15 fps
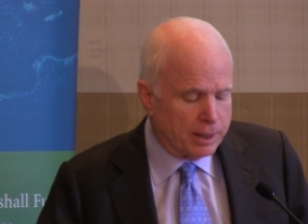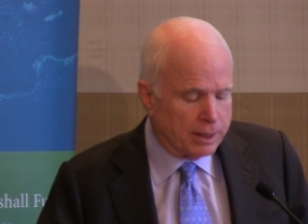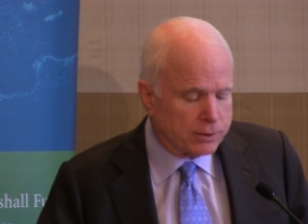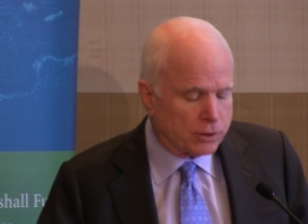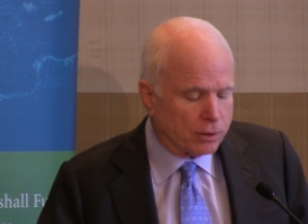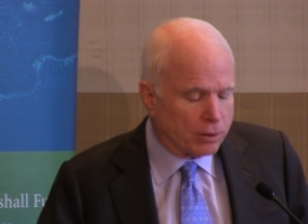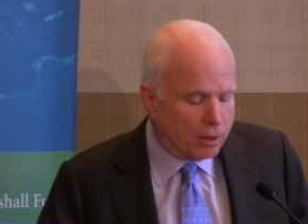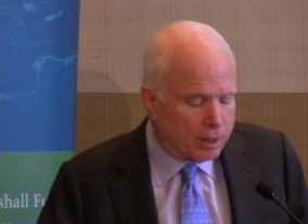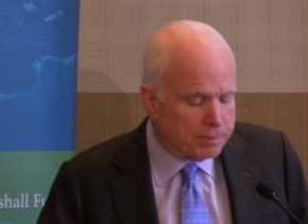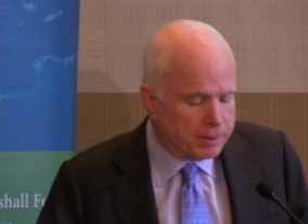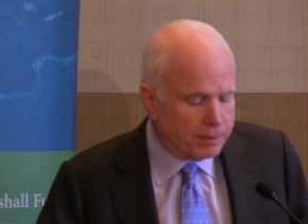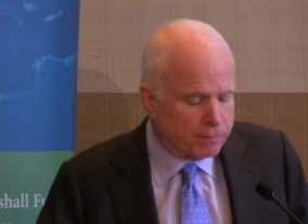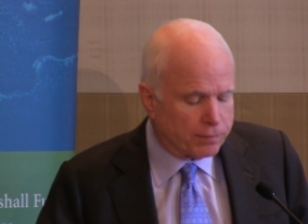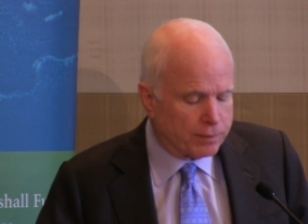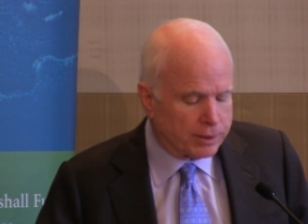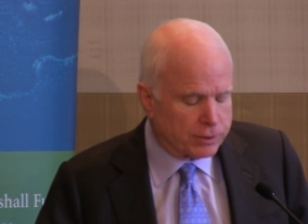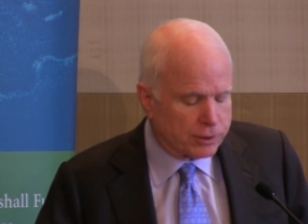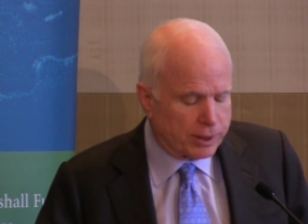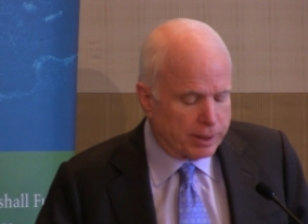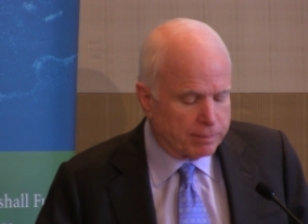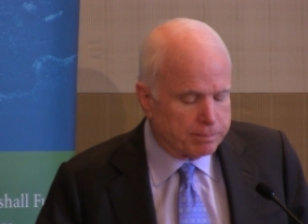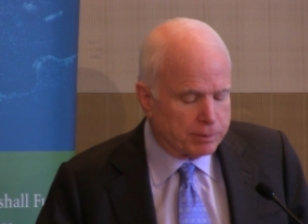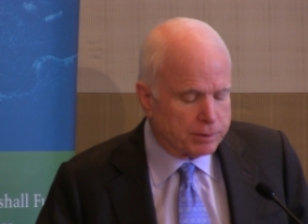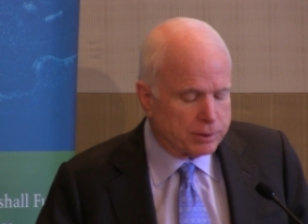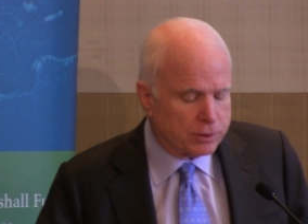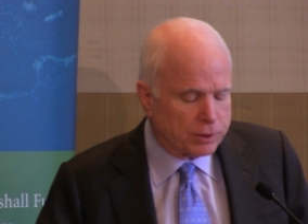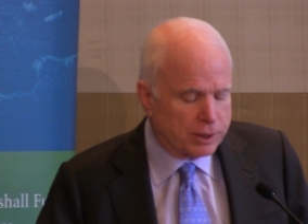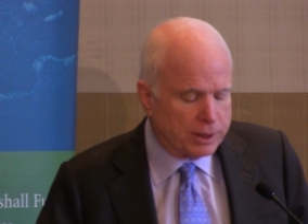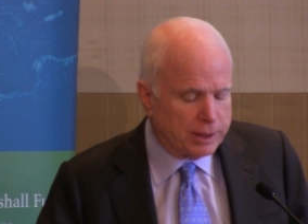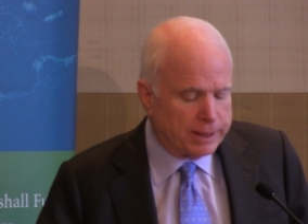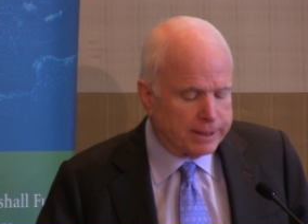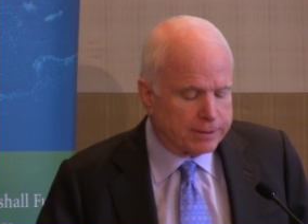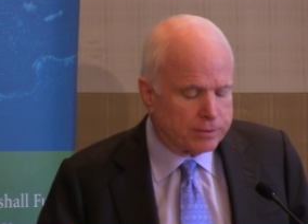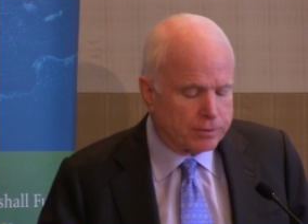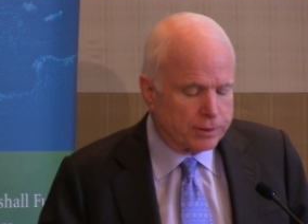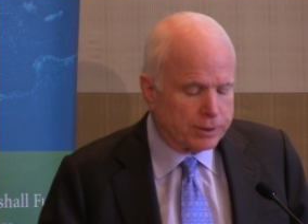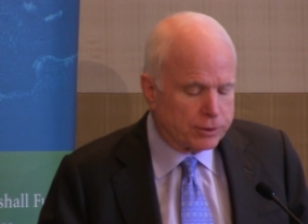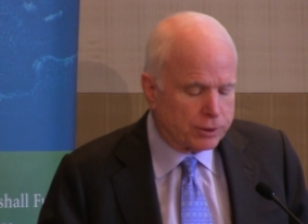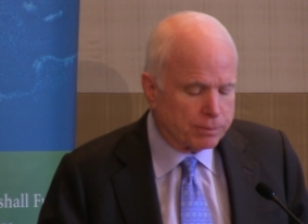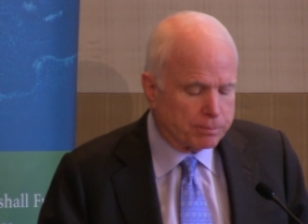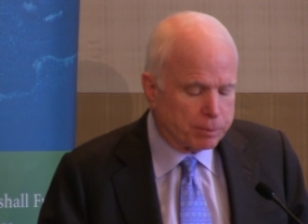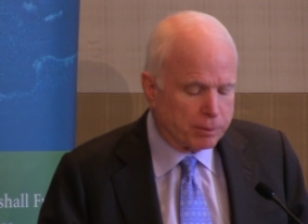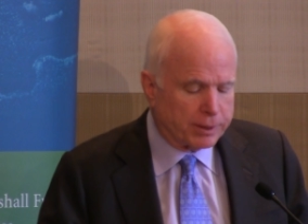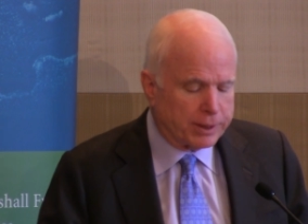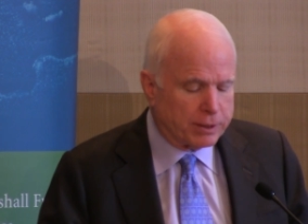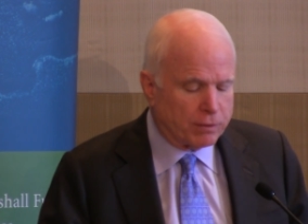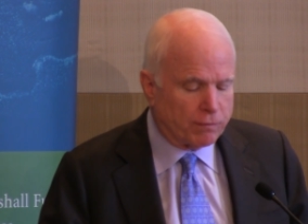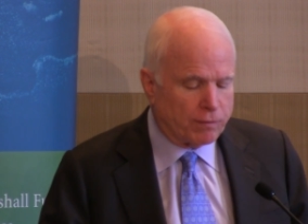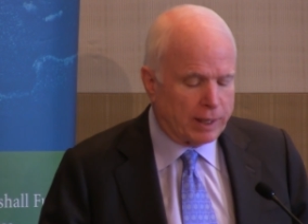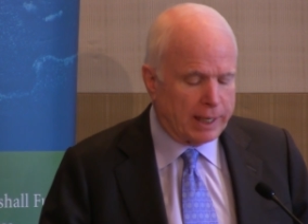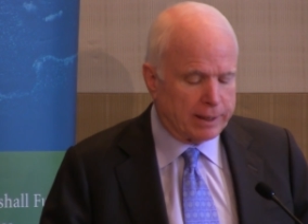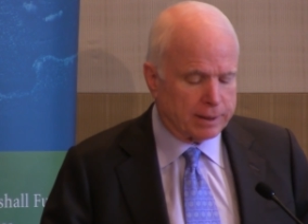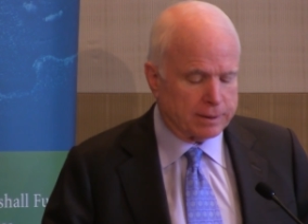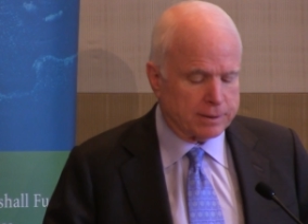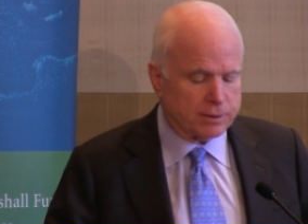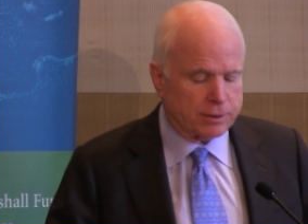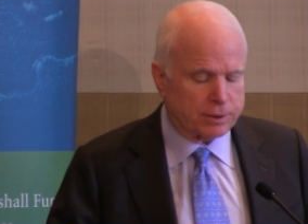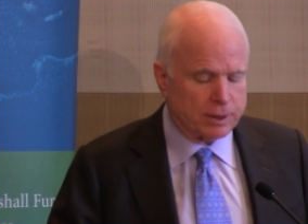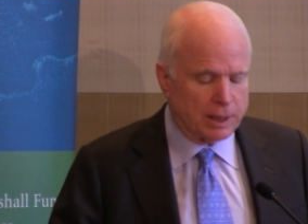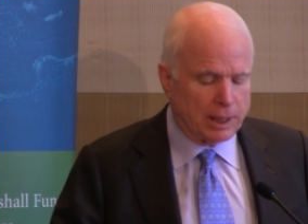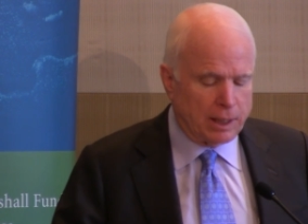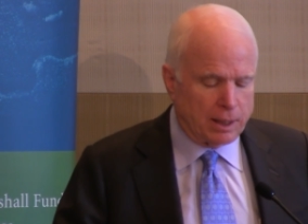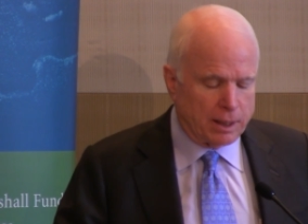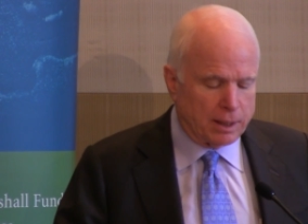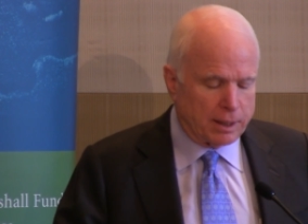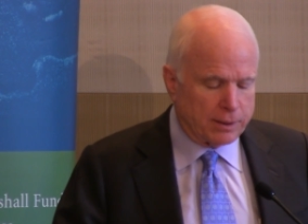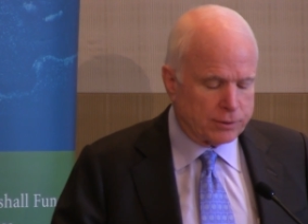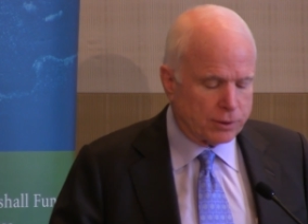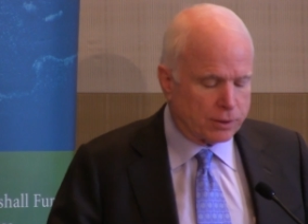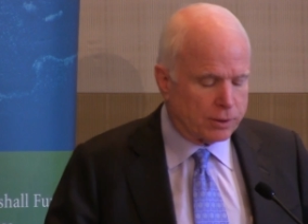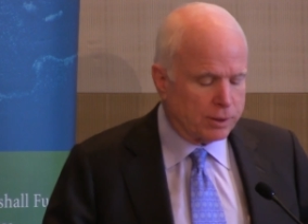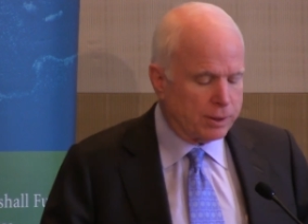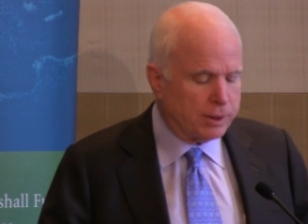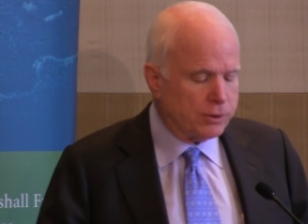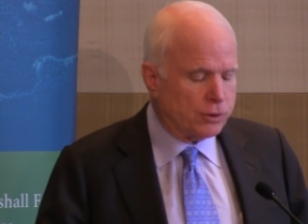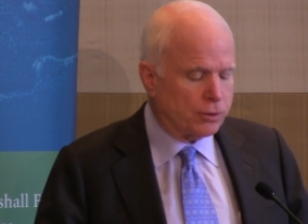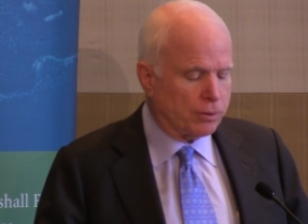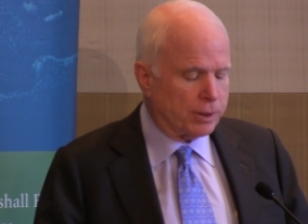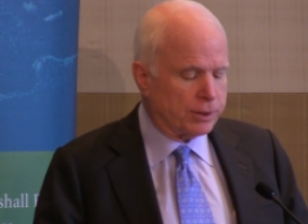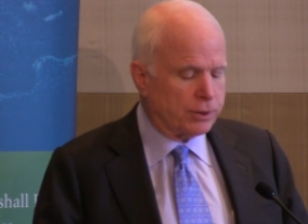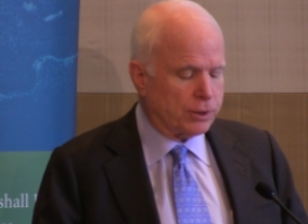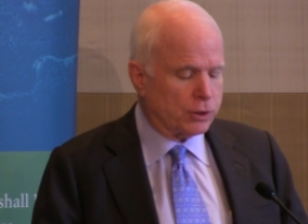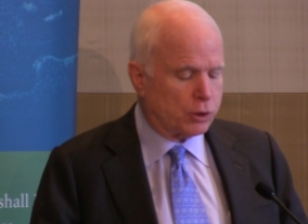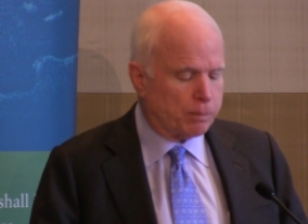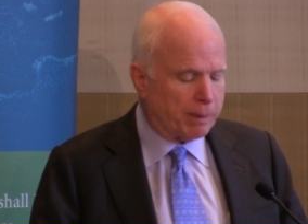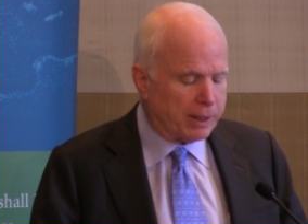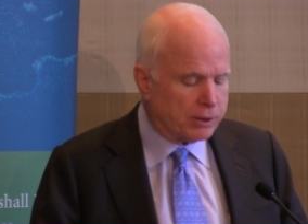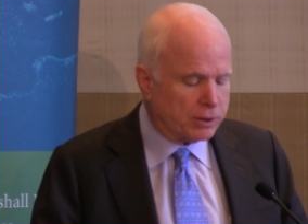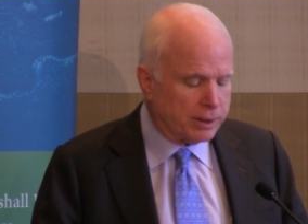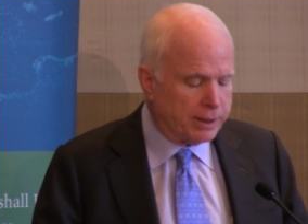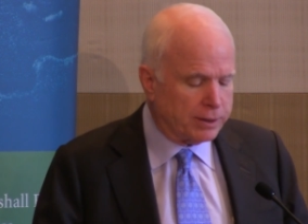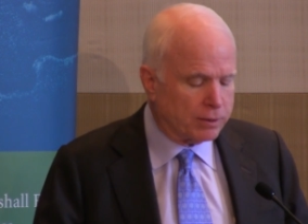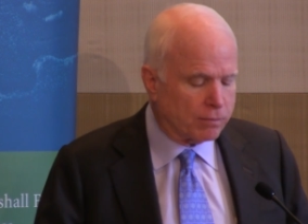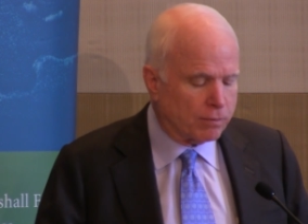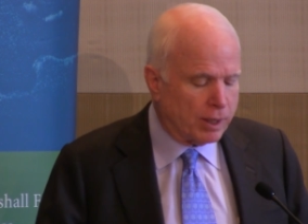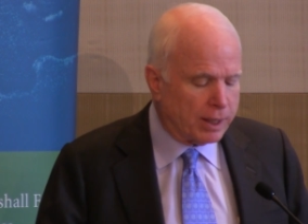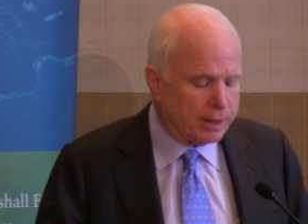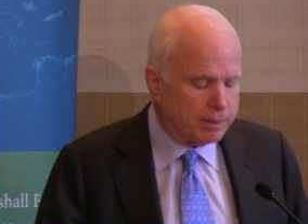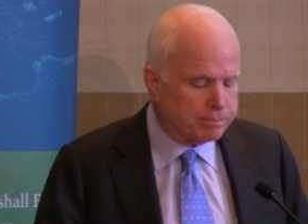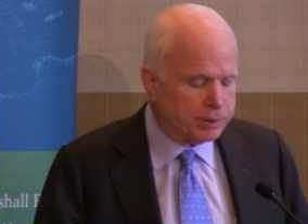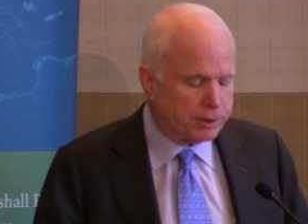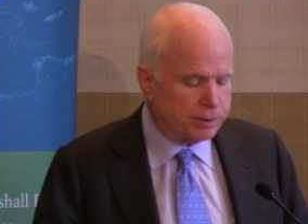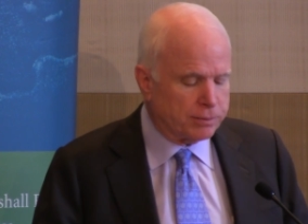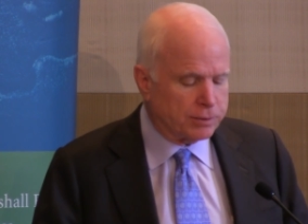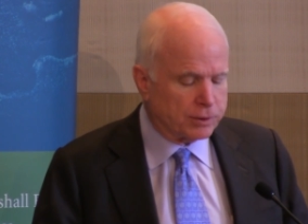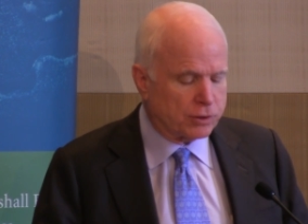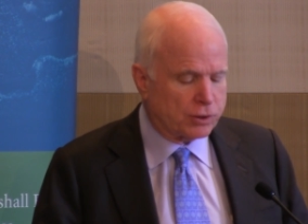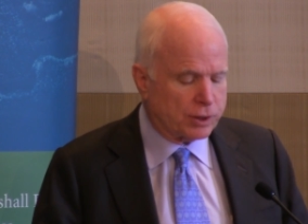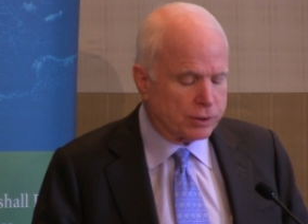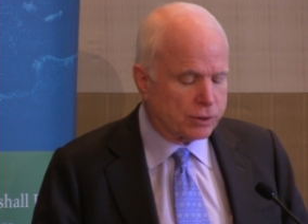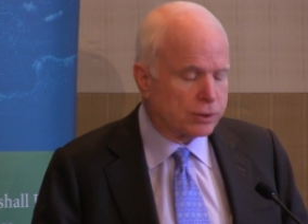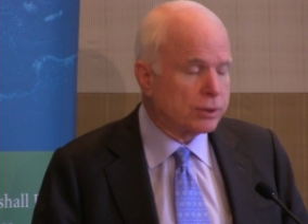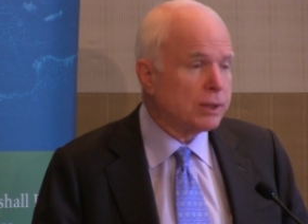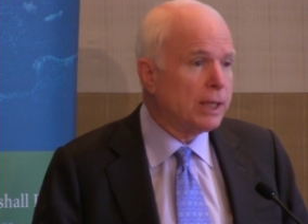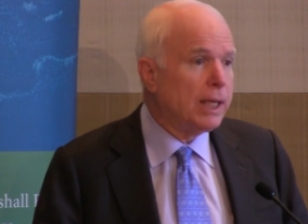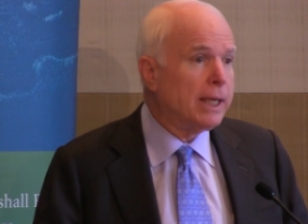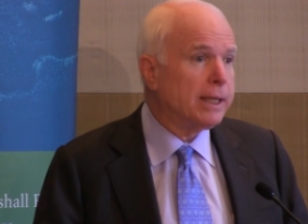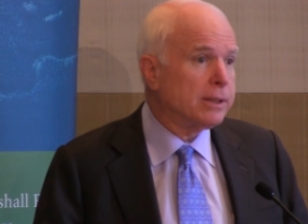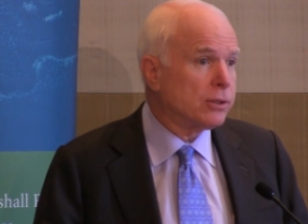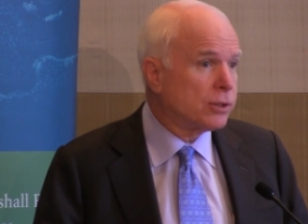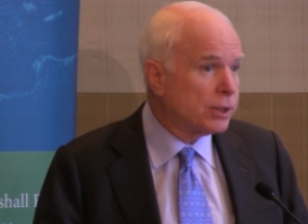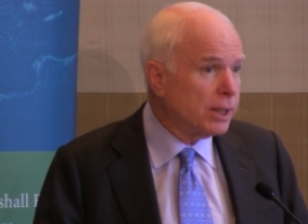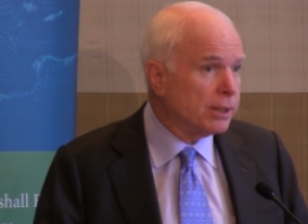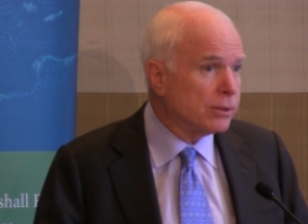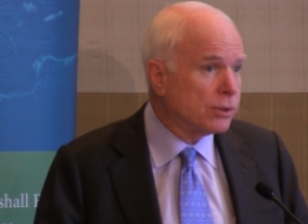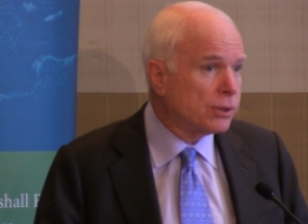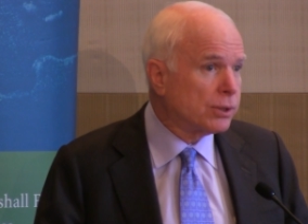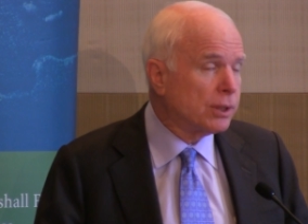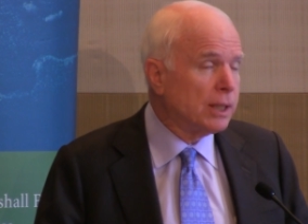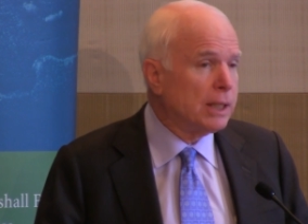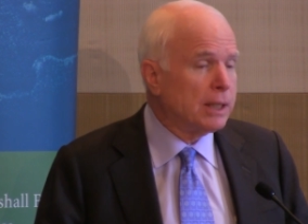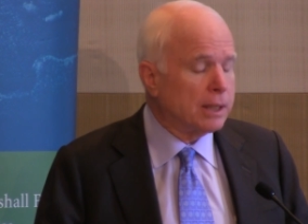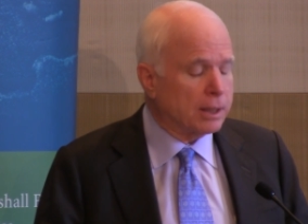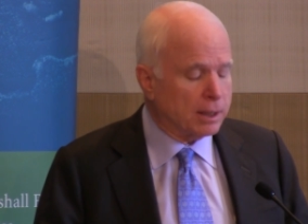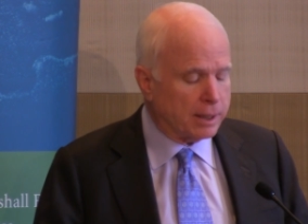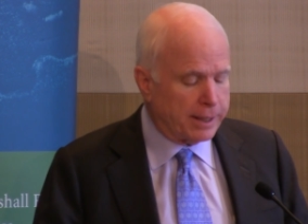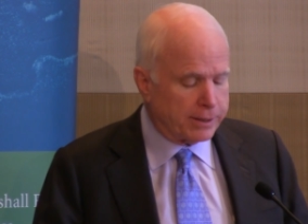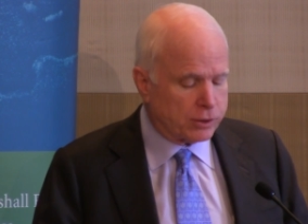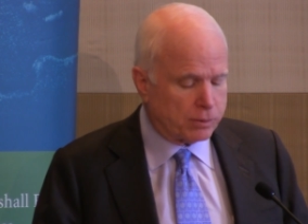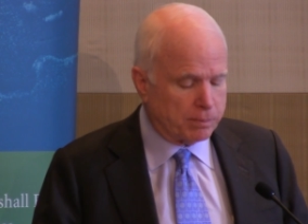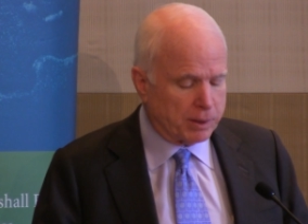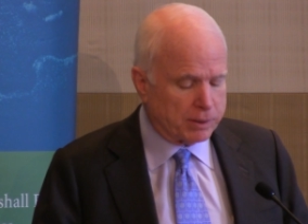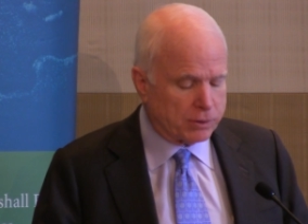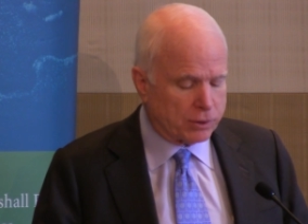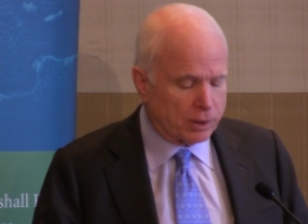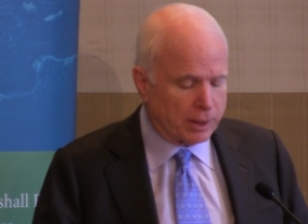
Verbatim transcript: It's alarming, for example, to see the increase in political violence that has occurred in Georgia, especially in the run-up to and since last month's